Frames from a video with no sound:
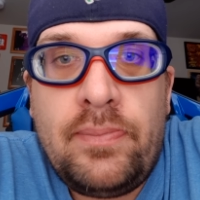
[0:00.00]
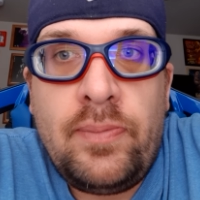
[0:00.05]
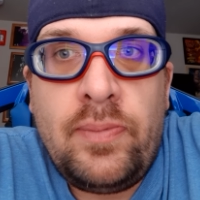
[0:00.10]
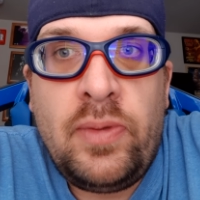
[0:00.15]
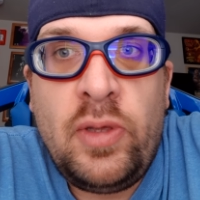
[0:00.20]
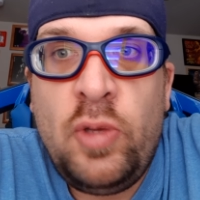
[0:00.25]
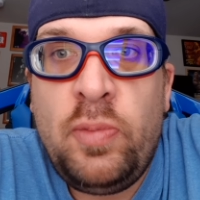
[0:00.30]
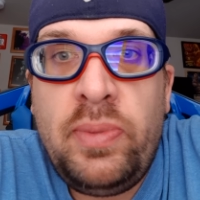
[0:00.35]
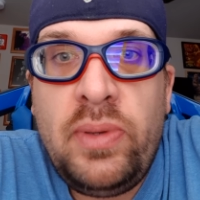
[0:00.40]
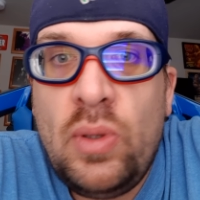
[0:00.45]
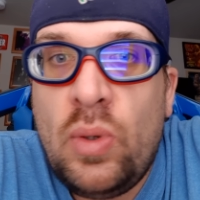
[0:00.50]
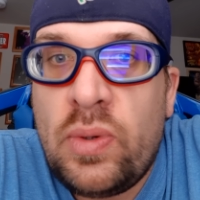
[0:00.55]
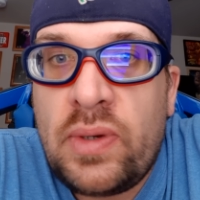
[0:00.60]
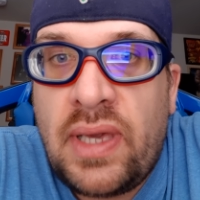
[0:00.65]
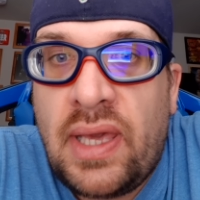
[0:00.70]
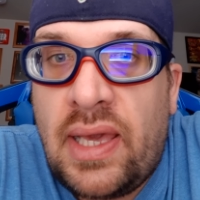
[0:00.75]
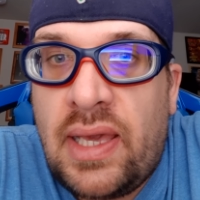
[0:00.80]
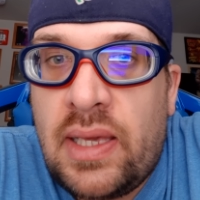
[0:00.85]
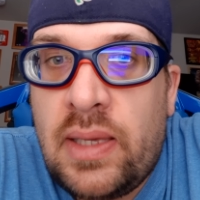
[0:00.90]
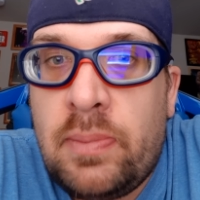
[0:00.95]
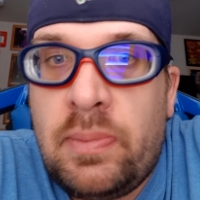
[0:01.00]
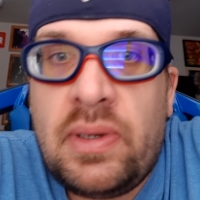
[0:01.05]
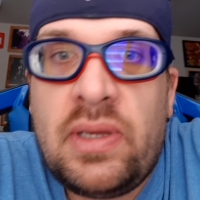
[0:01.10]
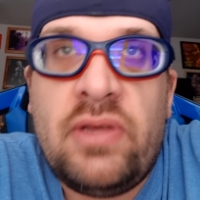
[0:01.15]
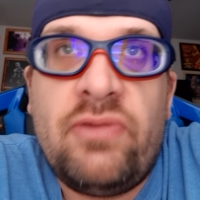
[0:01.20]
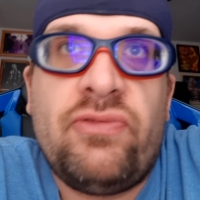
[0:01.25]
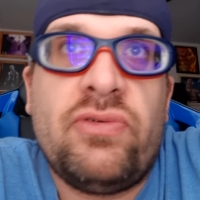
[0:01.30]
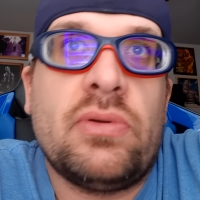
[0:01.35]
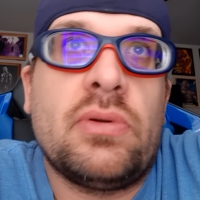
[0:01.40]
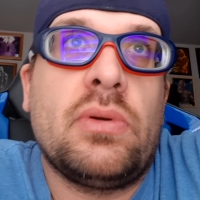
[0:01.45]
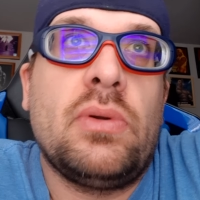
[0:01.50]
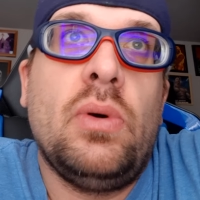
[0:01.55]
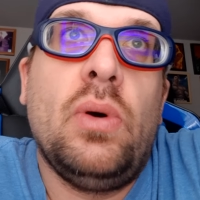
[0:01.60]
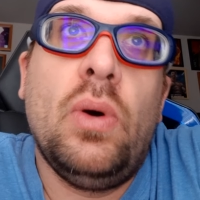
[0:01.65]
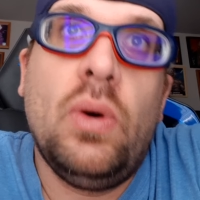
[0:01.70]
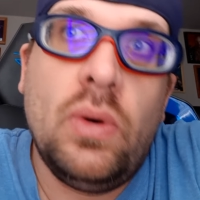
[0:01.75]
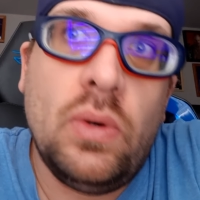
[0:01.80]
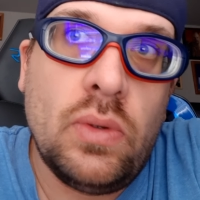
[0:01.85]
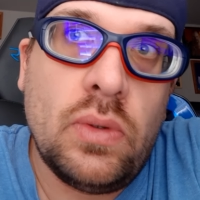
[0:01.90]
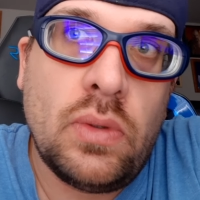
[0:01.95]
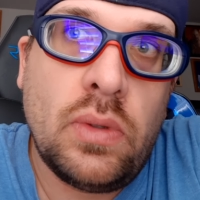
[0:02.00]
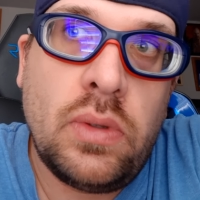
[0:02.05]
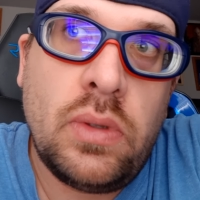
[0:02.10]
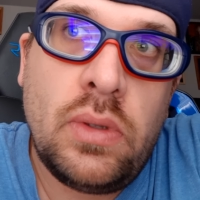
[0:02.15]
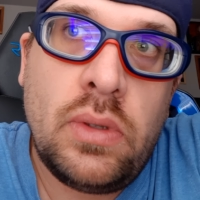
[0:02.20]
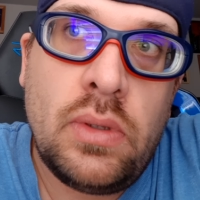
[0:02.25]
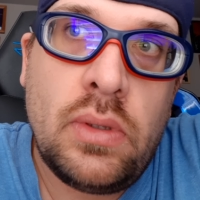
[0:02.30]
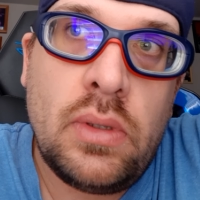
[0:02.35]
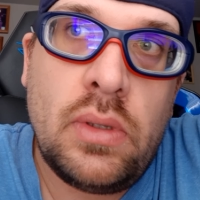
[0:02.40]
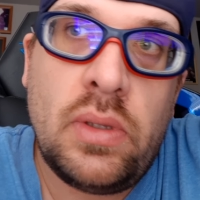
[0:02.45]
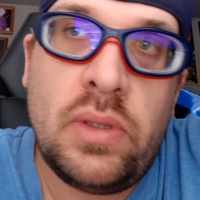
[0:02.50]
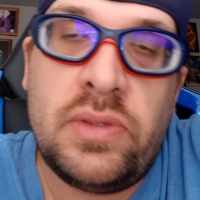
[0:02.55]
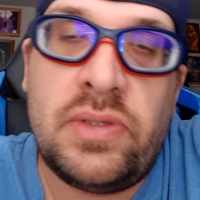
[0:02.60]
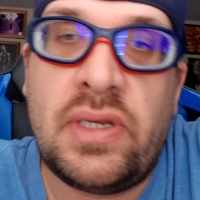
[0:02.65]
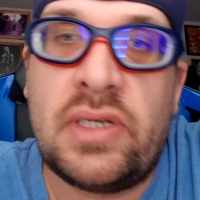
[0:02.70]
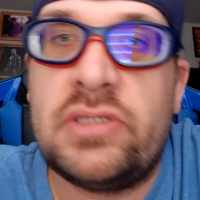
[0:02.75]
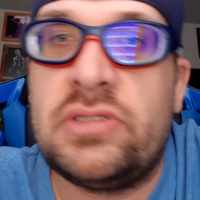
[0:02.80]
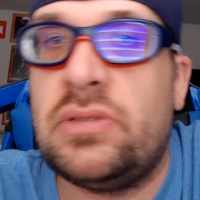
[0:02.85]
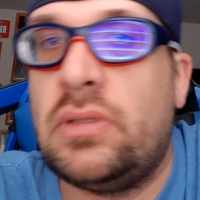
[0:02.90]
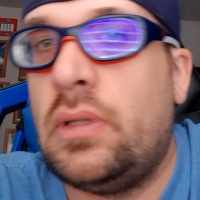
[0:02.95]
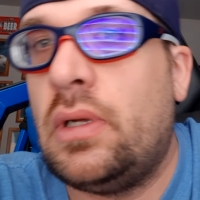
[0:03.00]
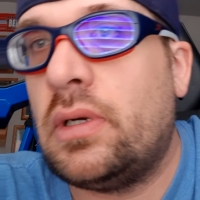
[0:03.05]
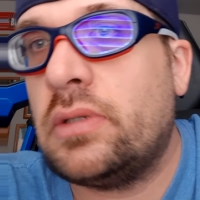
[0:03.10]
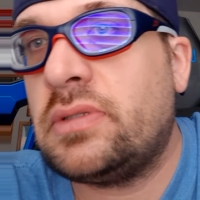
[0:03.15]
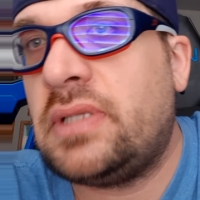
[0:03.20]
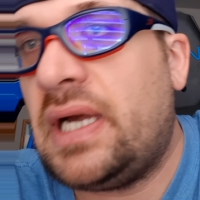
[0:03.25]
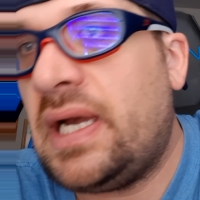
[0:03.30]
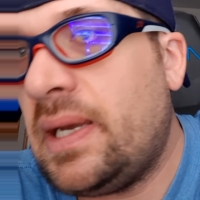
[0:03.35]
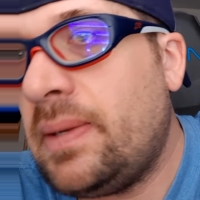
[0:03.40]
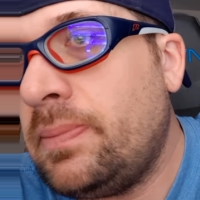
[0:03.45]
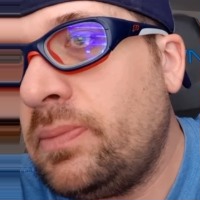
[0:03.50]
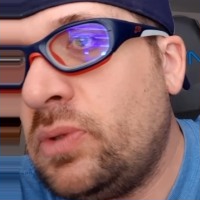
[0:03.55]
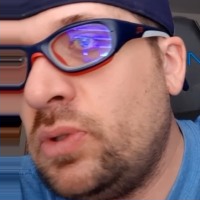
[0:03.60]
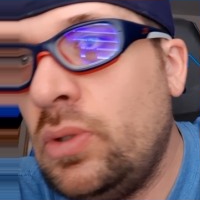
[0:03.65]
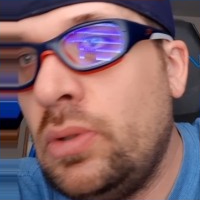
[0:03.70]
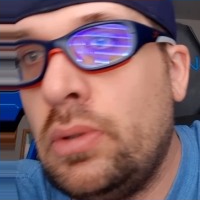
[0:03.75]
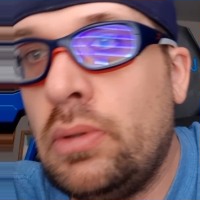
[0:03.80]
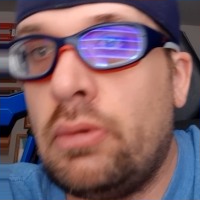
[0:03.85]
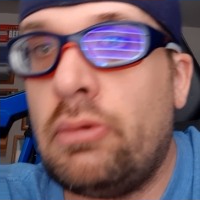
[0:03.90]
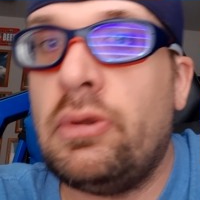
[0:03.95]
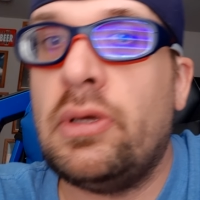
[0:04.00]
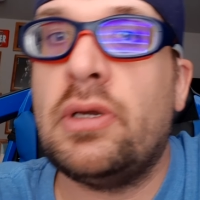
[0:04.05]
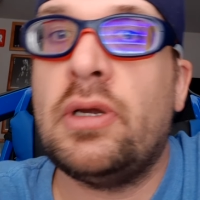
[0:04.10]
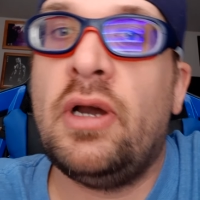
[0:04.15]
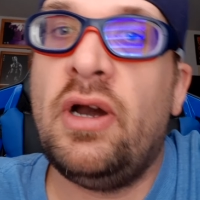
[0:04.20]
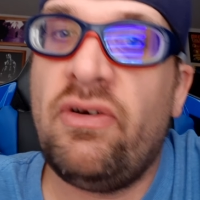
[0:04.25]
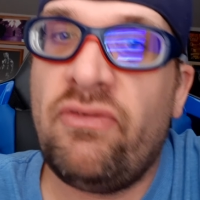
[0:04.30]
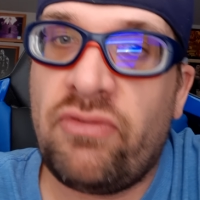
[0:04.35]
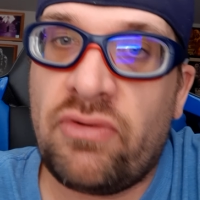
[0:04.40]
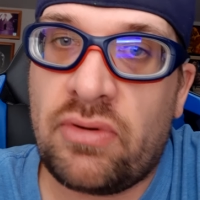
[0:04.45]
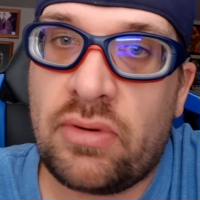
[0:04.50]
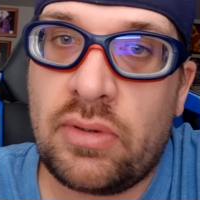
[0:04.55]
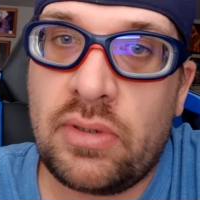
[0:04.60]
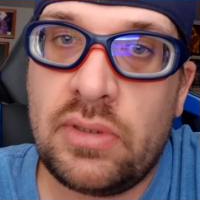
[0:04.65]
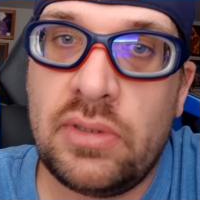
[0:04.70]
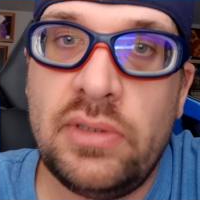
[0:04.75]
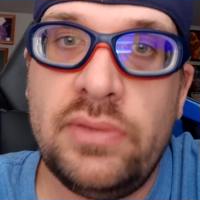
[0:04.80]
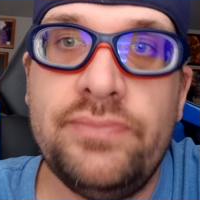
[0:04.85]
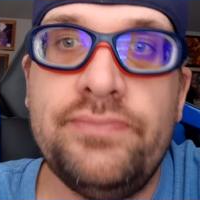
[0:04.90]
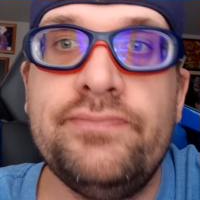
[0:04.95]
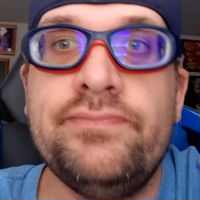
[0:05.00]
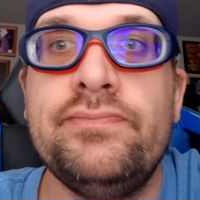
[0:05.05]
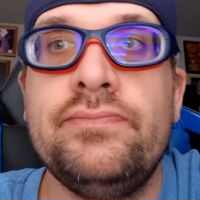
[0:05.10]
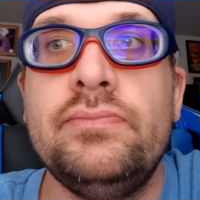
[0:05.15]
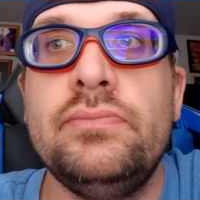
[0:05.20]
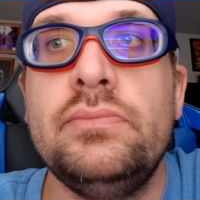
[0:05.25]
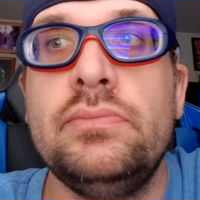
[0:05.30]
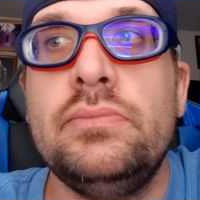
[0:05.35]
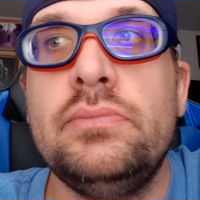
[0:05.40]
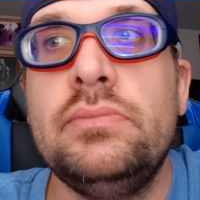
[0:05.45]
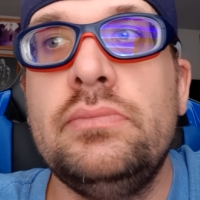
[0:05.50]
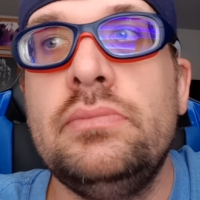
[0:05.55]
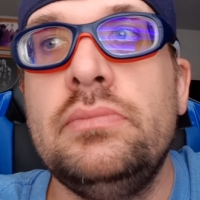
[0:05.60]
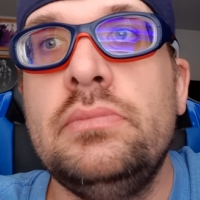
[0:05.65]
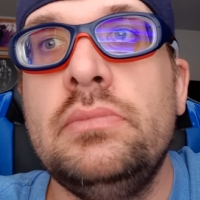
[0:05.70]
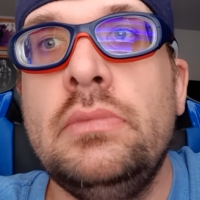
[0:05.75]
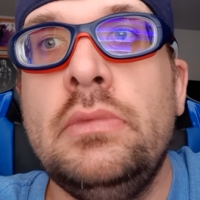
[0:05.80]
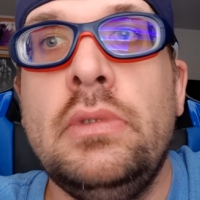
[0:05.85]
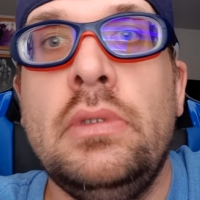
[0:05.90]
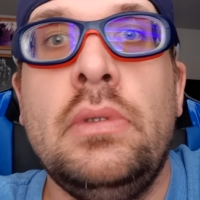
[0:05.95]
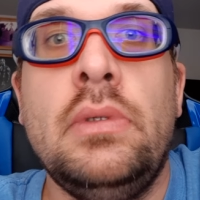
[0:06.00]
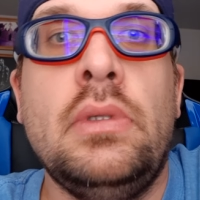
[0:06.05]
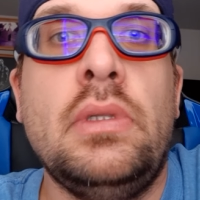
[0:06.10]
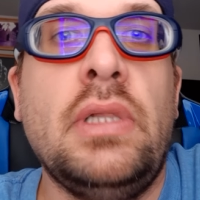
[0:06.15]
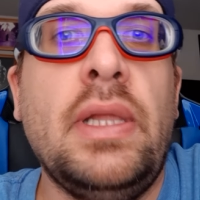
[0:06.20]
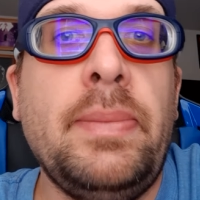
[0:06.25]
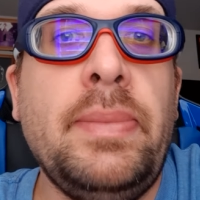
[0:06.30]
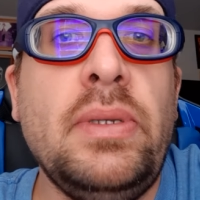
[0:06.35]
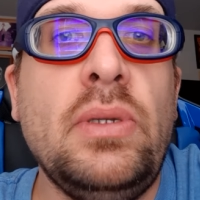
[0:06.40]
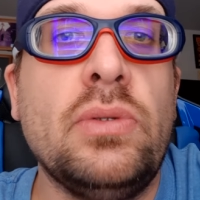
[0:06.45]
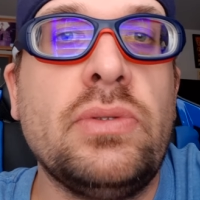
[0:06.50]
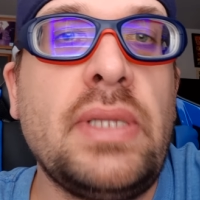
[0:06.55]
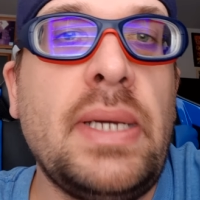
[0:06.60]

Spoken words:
he'd be okay. But if you're old, it takes a long time to recover, you know? Let me know